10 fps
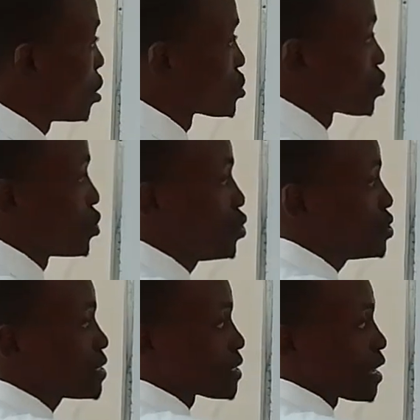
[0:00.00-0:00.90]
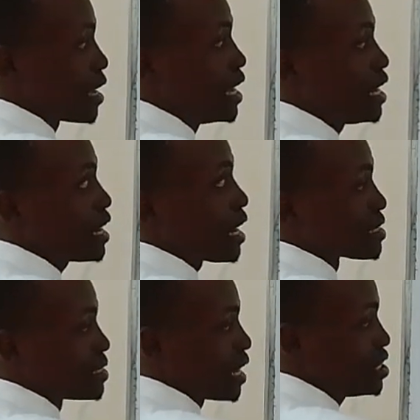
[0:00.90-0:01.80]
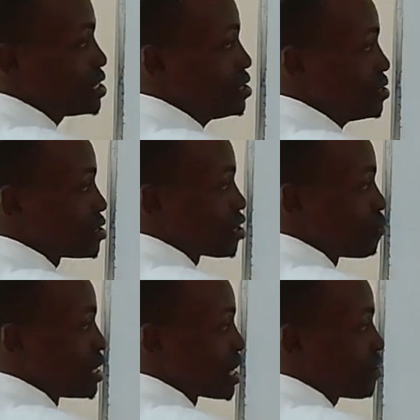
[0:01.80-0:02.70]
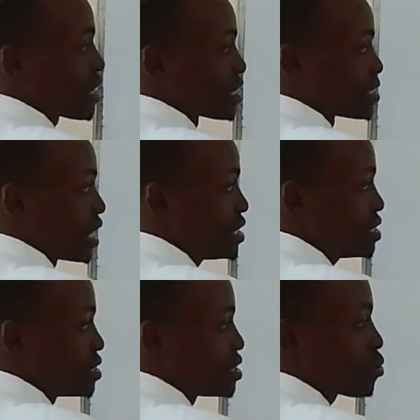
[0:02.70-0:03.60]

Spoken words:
So use area as 90, we've been given as 90 is